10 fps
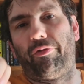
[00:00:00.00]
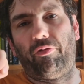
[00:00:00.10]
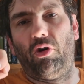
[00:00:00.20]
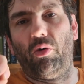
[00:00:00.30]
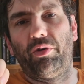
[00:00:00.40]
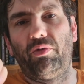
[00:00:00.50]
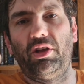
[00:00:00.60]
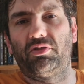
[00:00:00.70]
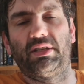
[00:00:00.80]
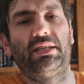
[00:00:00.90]
before we
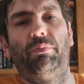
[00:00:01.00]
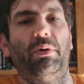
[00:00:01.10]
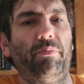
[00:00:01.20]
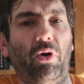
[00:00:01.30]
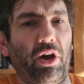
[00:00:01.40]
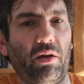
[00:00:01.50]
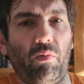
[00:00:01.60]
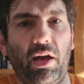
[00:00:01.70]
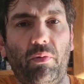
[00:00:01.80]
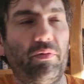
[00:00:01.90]
reach the tipping
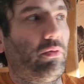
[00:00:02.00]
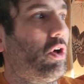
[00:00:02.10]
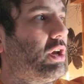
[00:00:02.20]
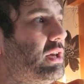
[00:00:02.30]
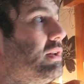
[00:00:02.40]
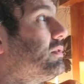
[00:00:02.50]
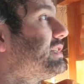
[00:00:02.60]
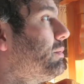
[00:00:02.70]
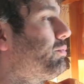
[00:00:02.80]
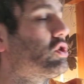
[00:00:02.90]
point where we're locking the
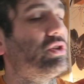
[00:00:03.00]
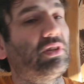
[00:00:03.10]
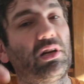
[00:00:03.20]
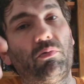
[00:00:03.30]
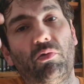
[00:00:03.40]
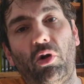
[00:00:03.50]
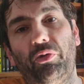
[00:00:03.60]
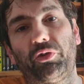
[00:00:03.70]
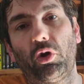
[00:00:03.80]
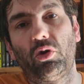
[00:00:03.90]
temperatures in and we're
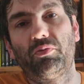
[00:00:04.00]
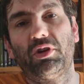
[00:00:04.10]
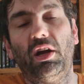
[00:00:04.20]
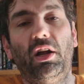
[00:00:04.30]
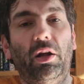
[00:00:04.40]
all doomed.